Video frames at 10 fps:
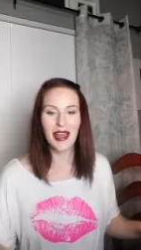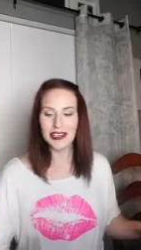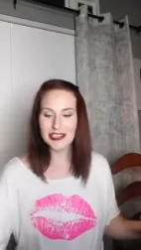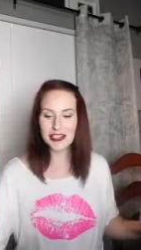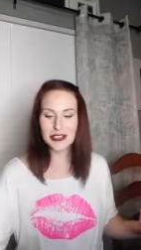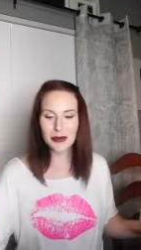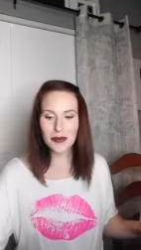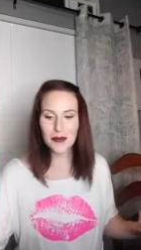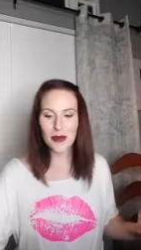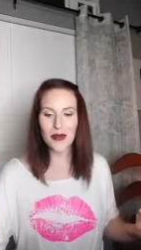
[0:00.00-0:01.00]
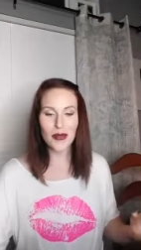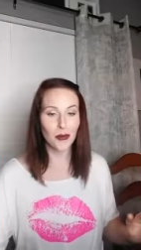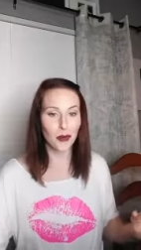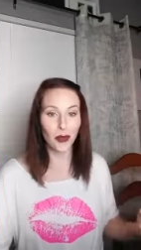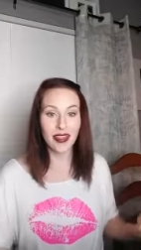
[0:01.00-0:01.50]
Just remember, the
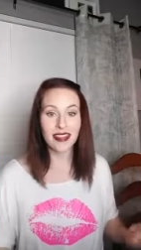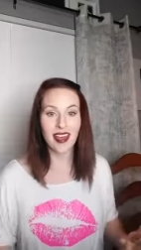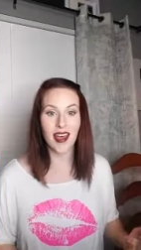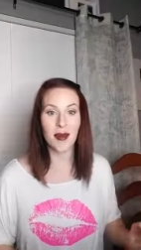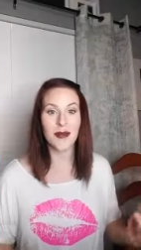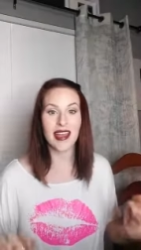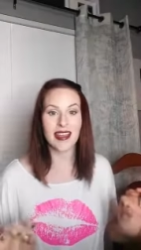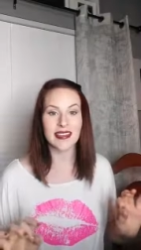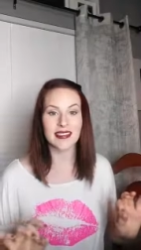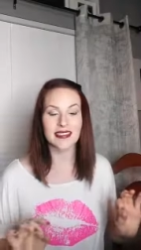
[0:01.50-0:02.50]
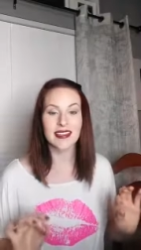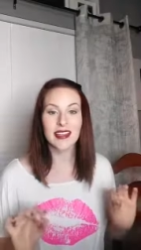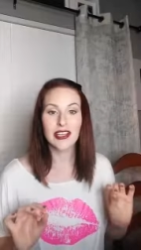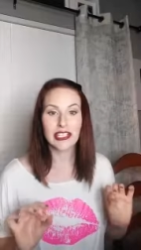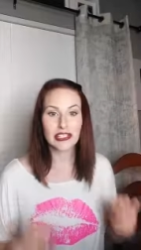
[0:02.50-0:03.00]
rule of thumb is
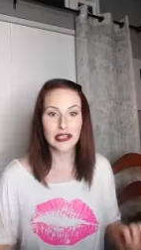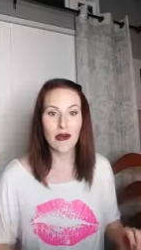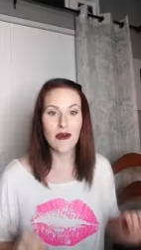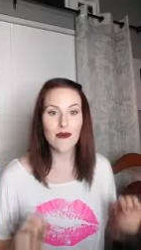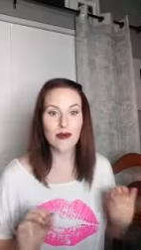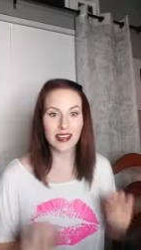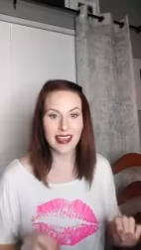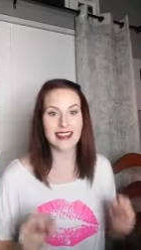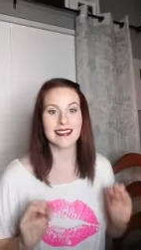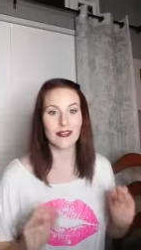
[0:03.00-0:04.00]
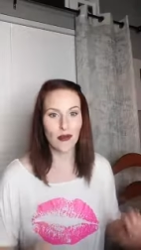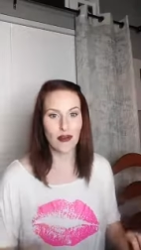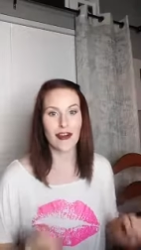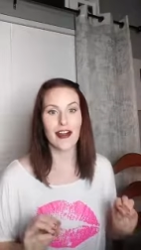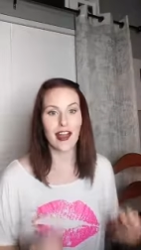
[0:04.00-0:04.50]
don't place an
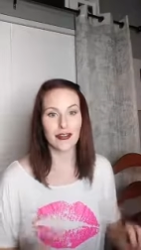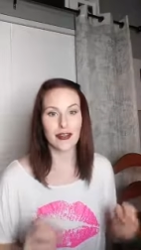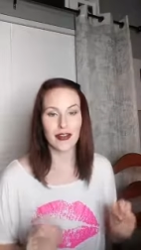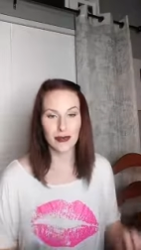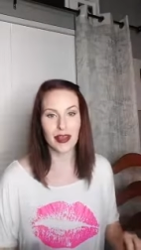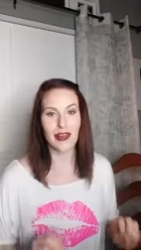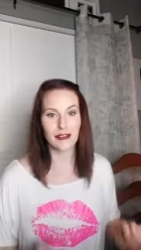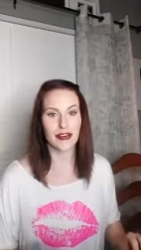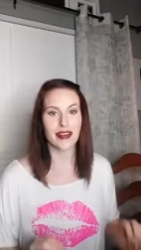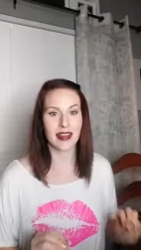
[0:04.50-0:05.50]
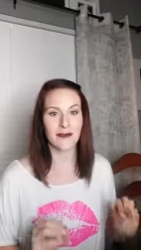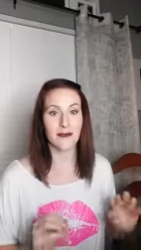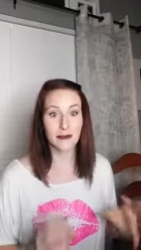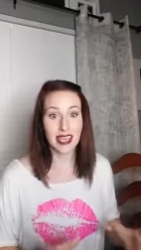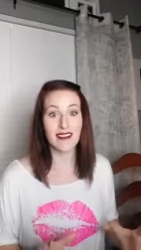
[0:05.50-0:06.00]
order under 300
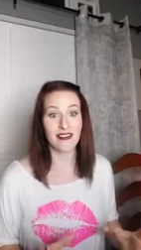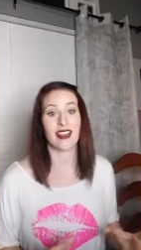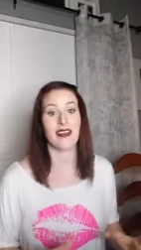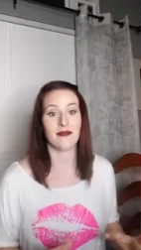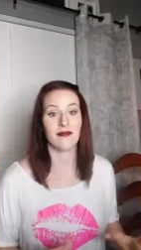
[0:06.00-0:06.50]
PV.